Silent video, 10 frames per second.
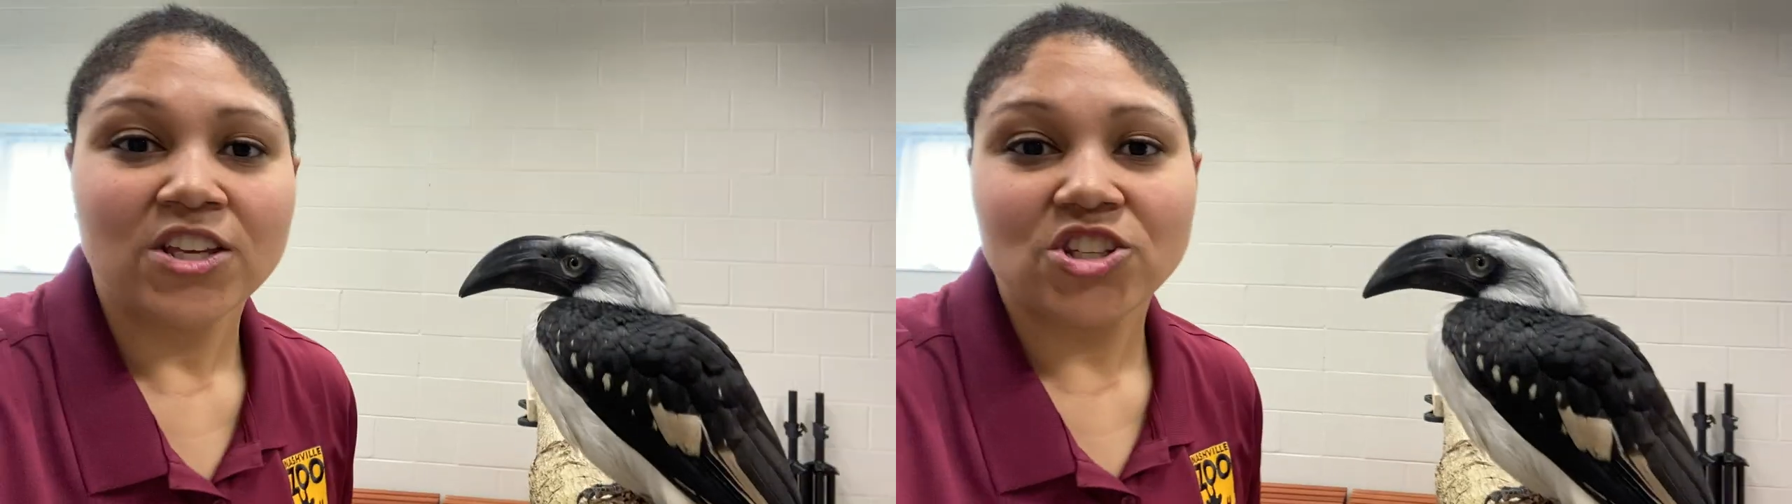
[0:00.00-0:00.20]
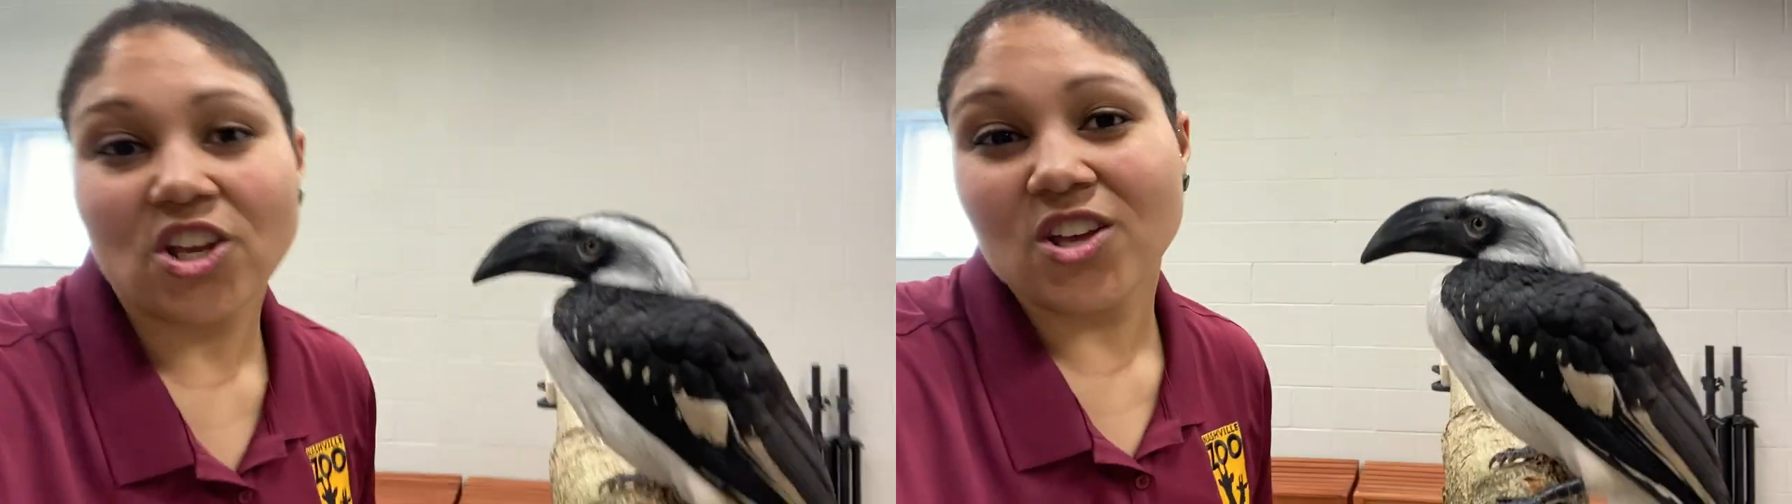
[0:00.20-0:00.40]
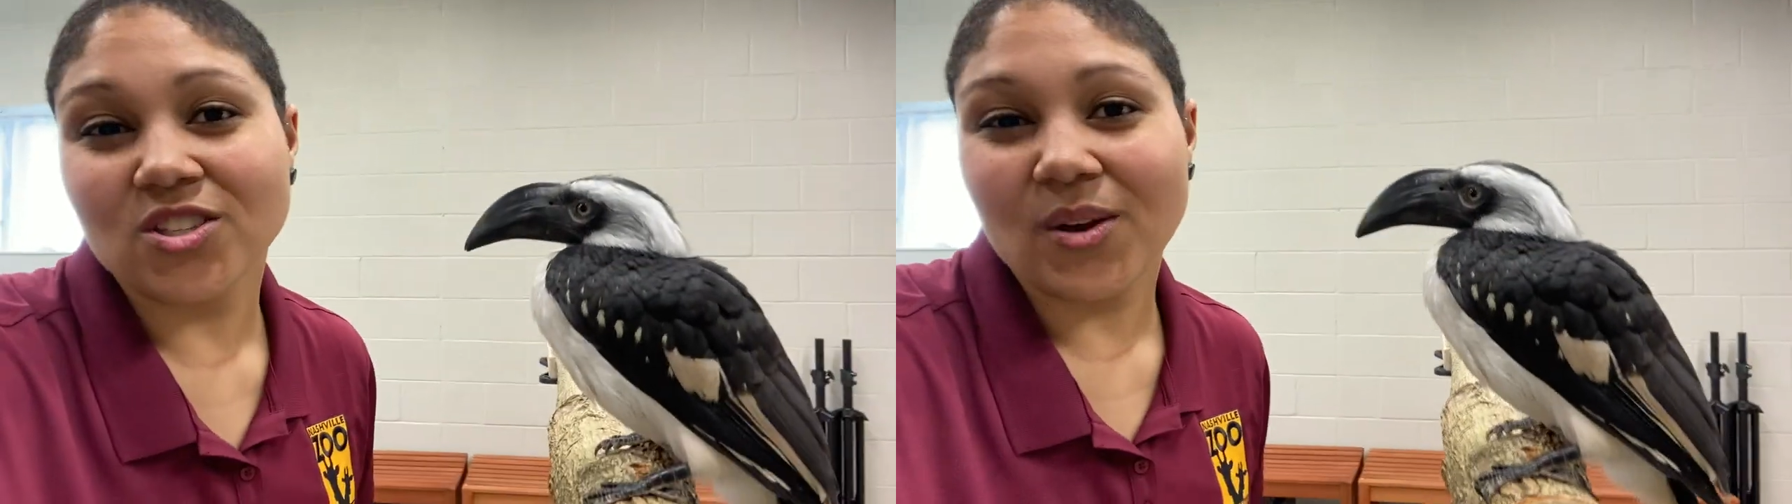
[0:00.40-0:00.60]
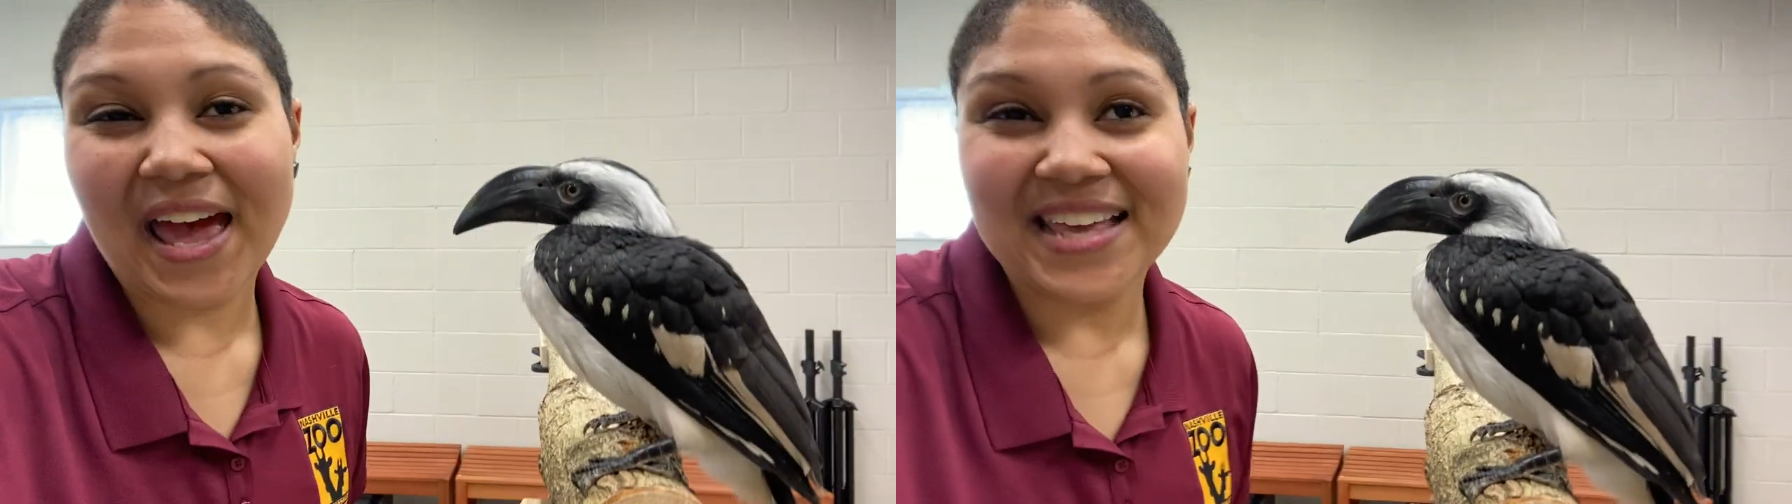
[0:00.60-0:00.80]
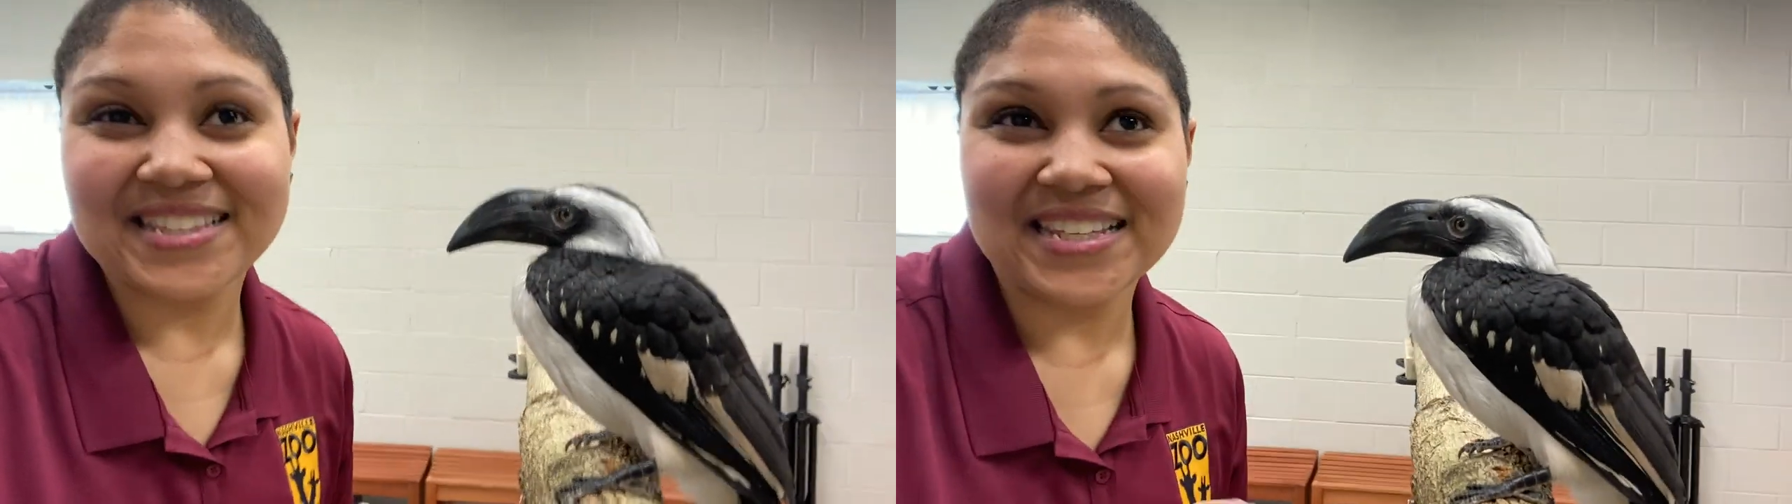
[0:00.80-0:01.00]
She also
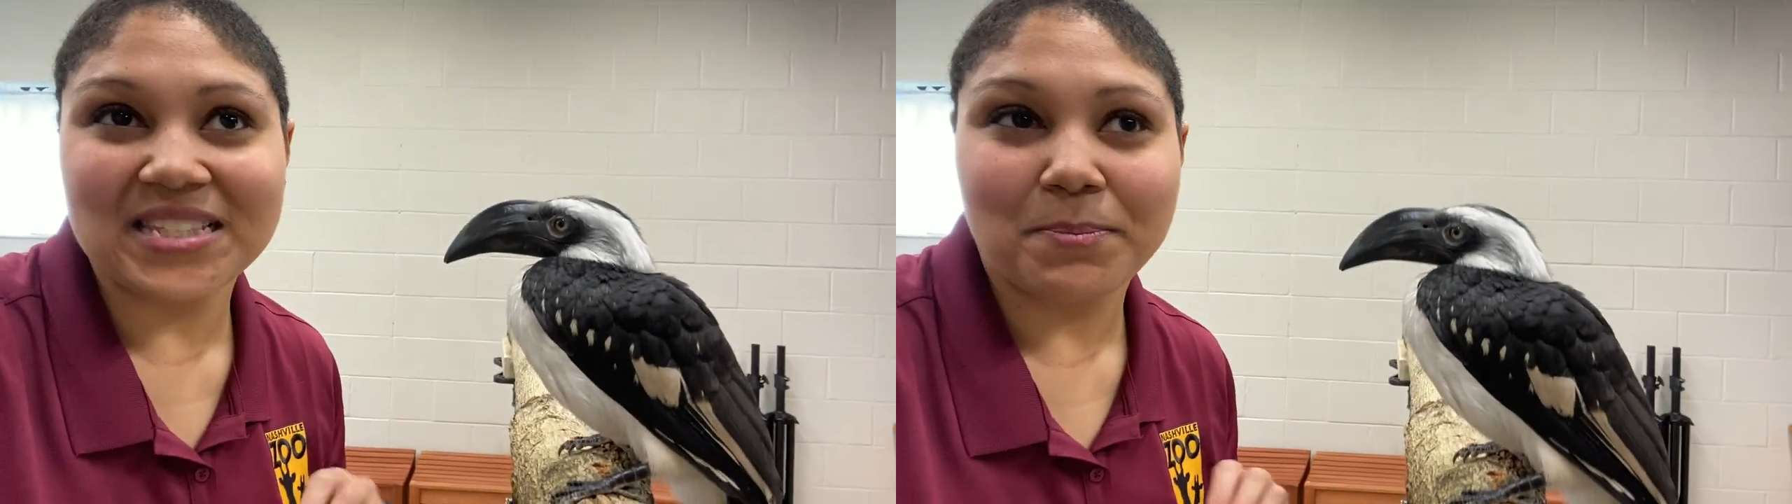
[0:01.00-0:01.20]
has this